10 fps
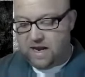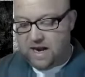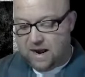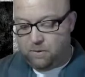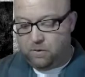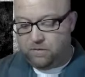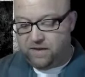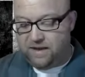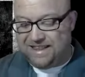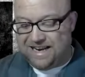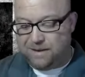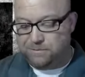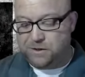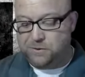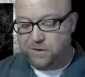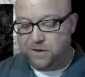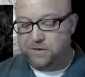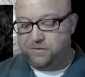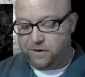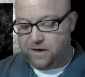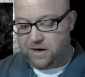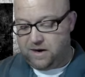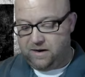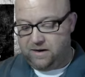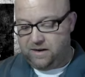and I won't think that I'm too good for God.